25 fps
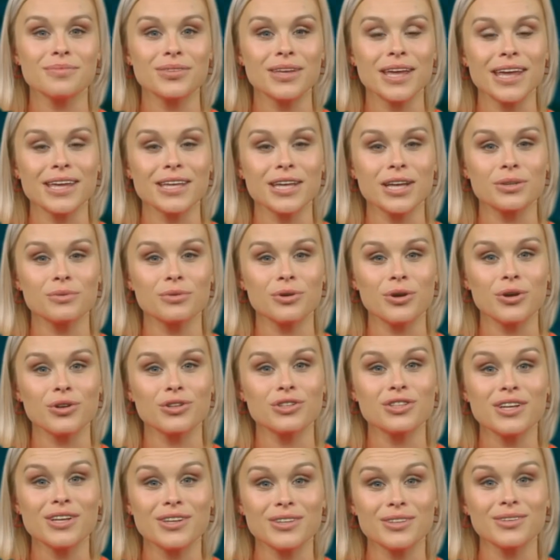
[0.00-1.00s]
In
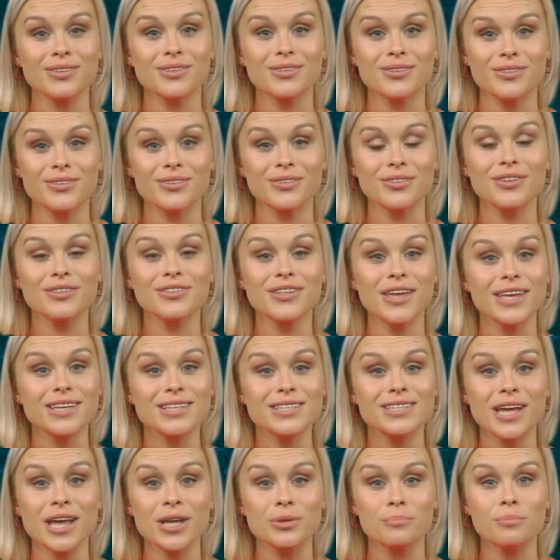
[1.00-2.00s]
conclusion, the
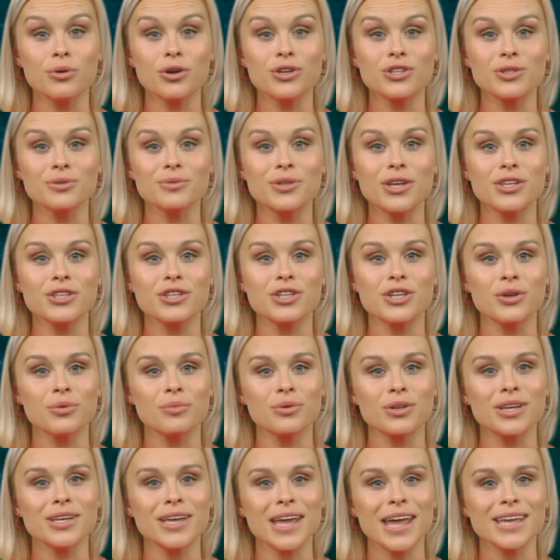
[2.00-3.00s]
Phastite Push-Fit
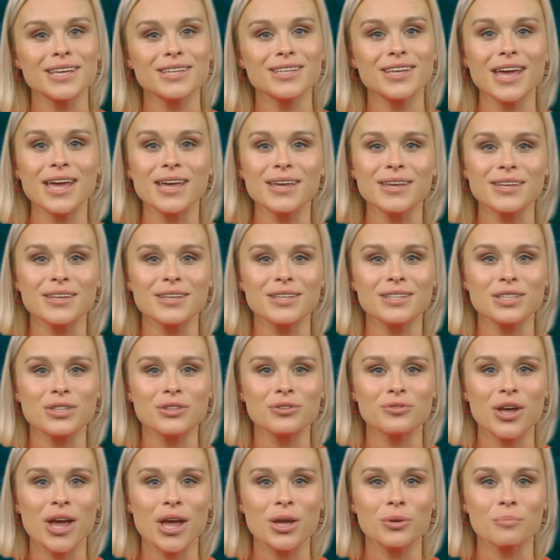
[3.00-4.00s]
Tube Connector is a
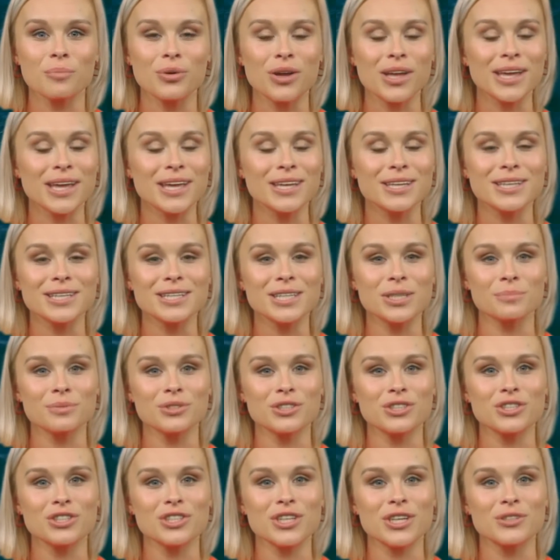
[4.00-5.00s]
groundbreaking
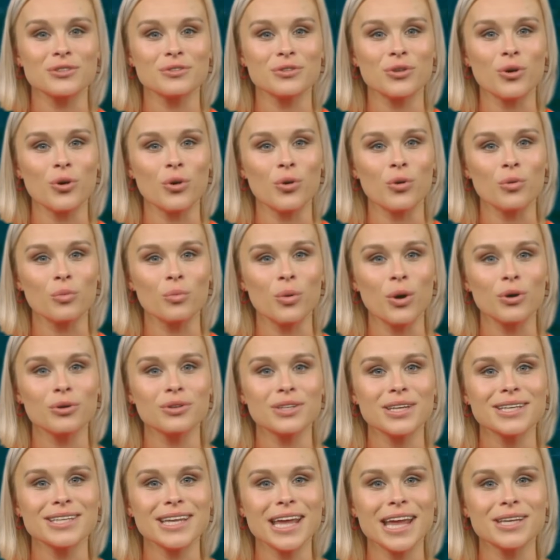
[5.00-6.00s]
substitute for all
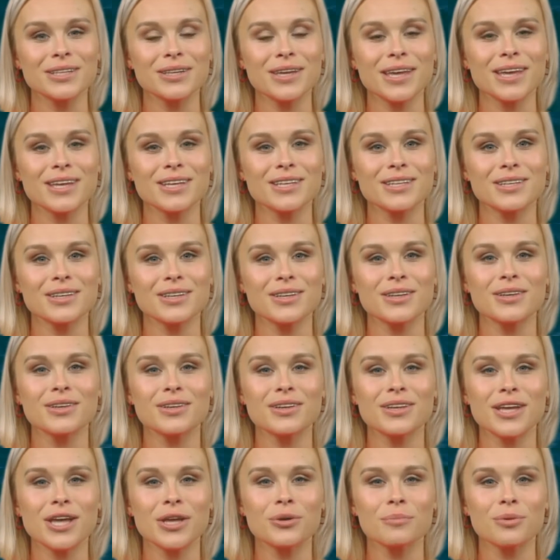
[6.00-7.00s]
welding techniques,
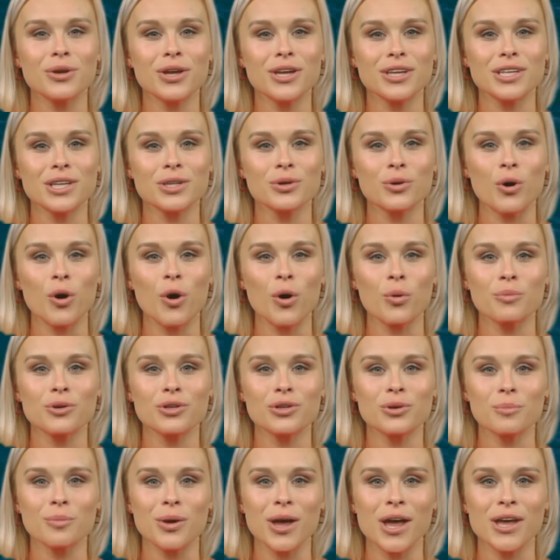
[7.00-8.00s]
including
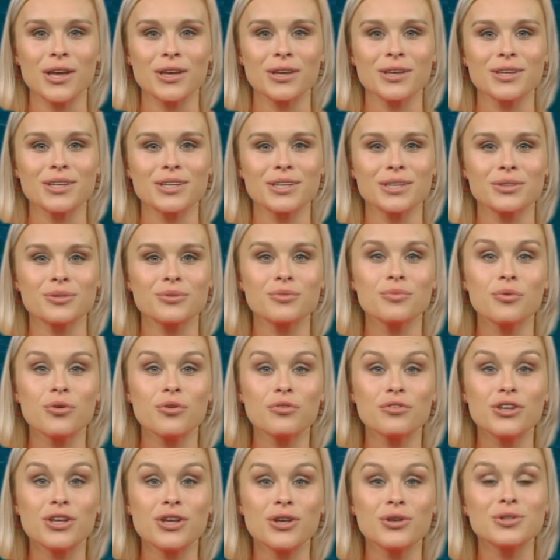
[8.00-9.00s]
orbital welds.
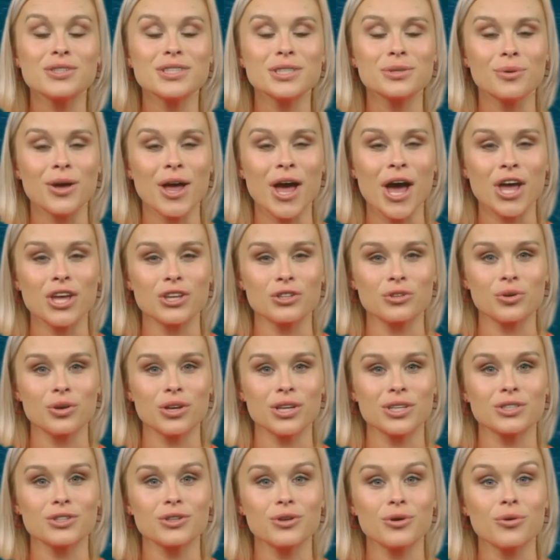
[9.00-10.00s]
With the use of a
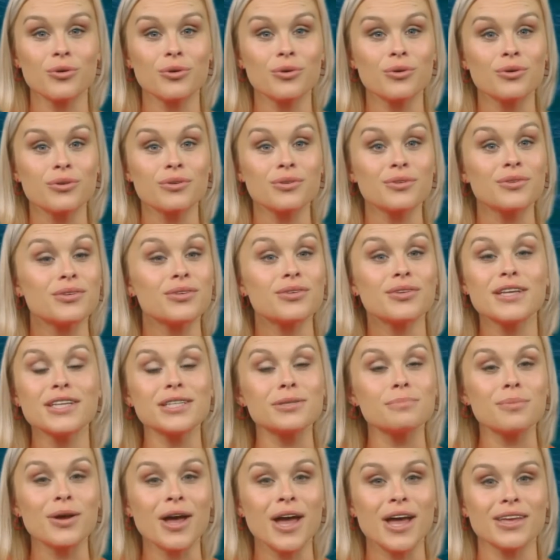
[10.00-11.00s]
hydraulic tool,
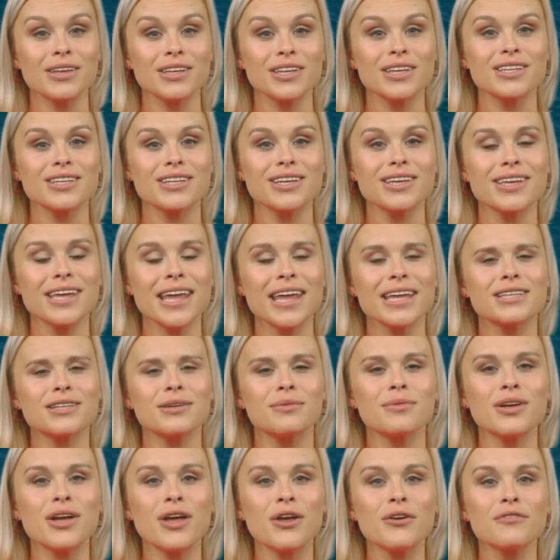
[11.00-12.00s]
this permanent
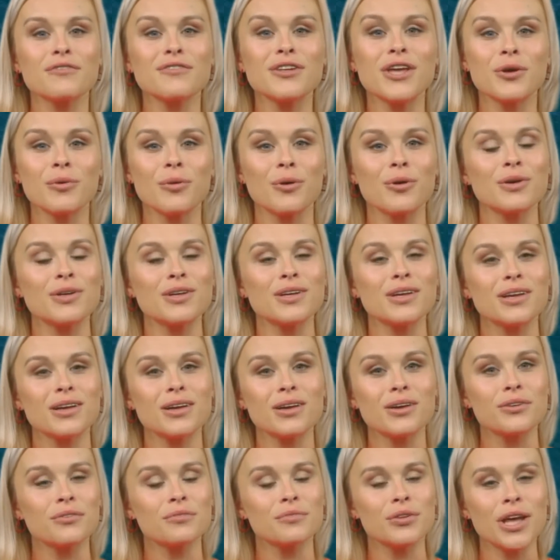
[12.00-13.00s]
connector without ferrules
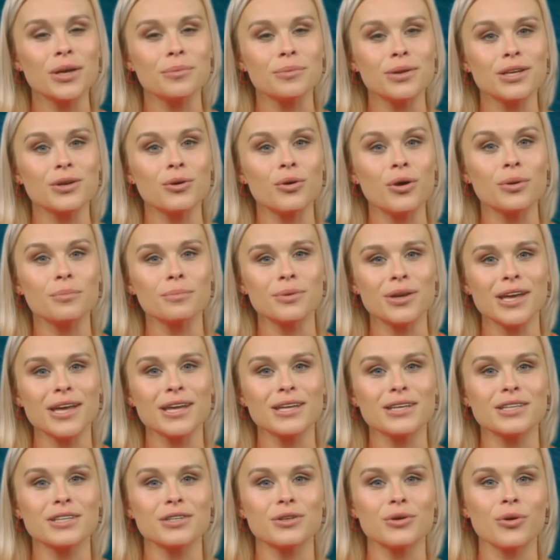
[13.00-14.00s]
may be quickly
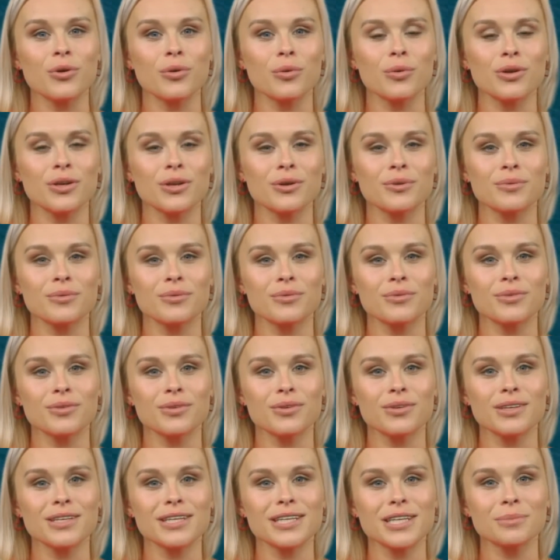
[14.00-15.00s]
installed,
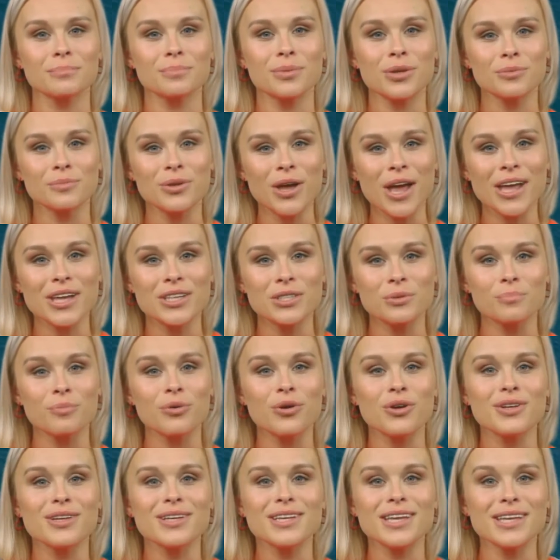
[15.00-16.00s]
simplifying the
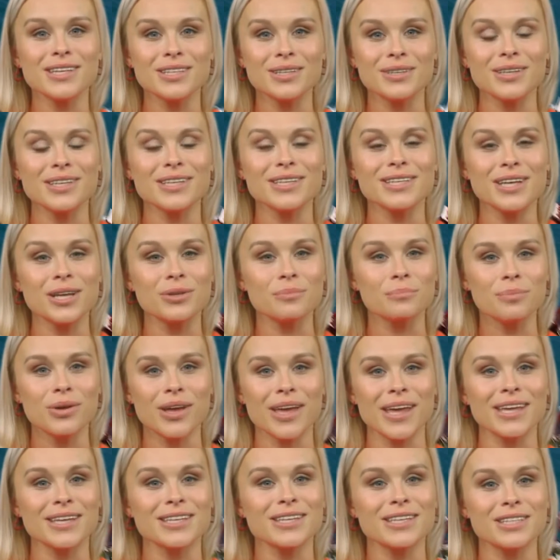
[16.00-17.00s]
process of
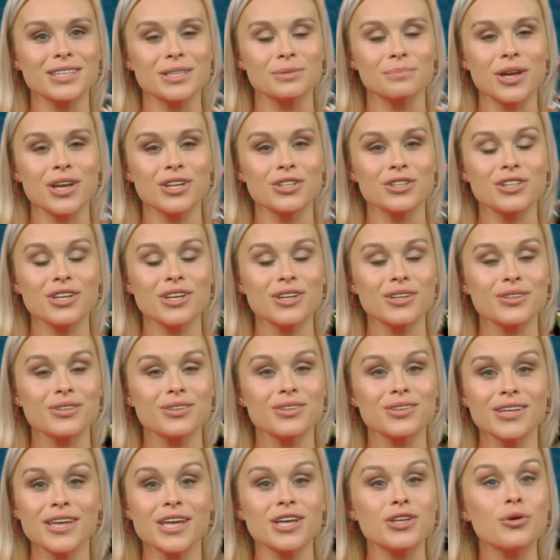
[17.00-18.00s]
assembly and inspection.
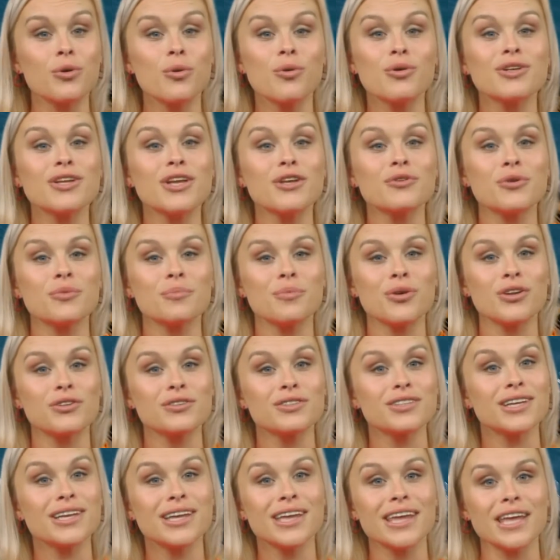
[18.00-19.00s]
It also
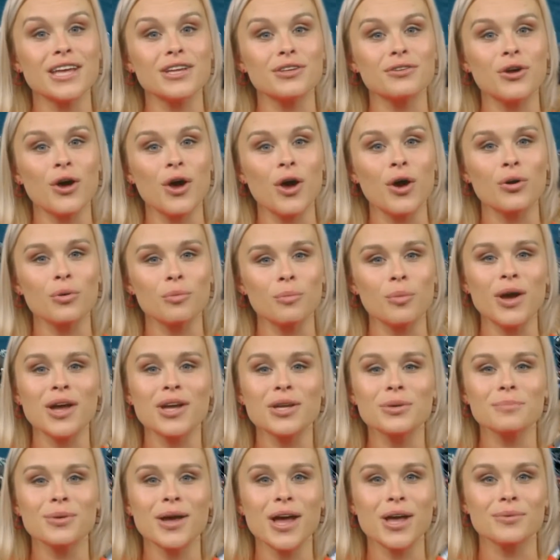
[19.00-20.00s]
removes the need for hot
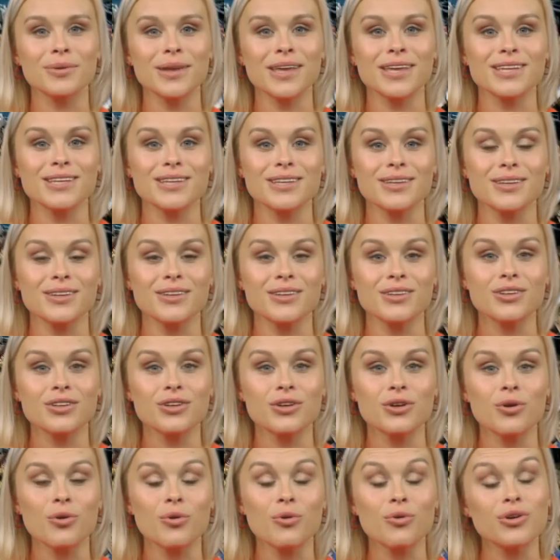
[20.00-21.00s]
work permits,
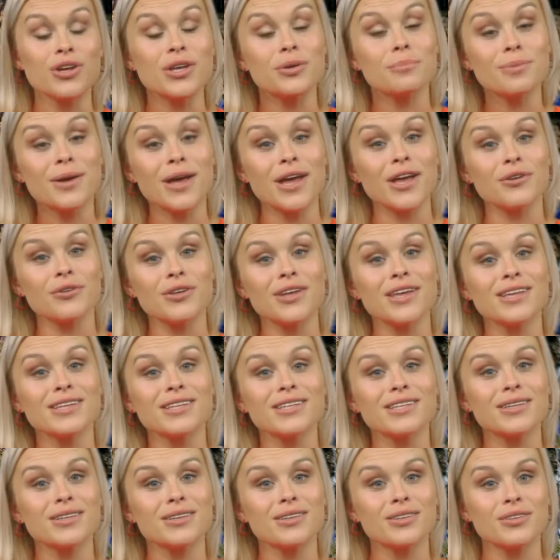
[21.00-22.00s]
cooling
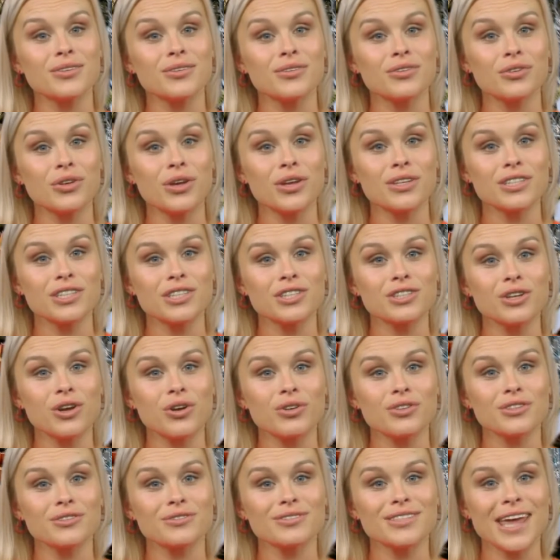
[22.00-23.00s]
periods,
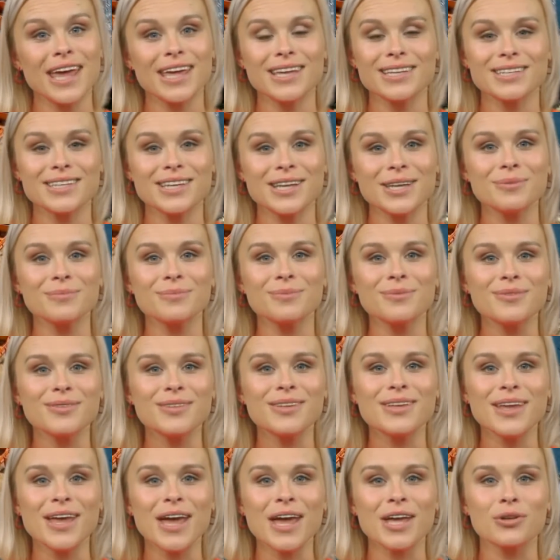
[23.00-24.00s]
non-destructive testing,
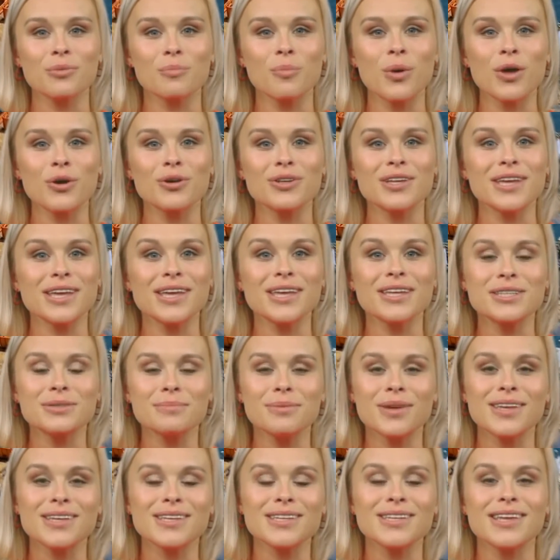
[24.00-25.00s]
and welding
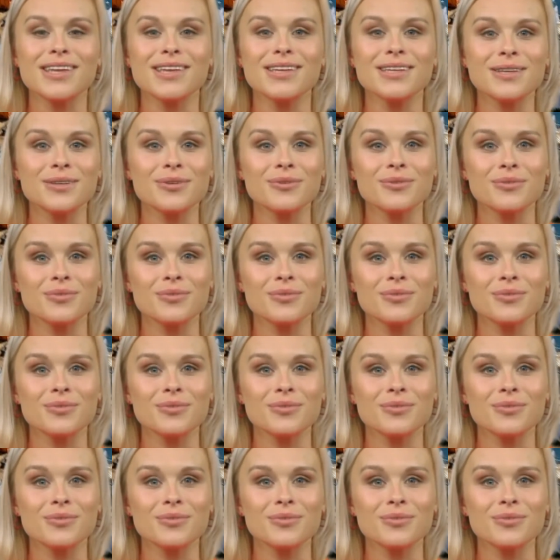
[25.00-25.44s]
expenses,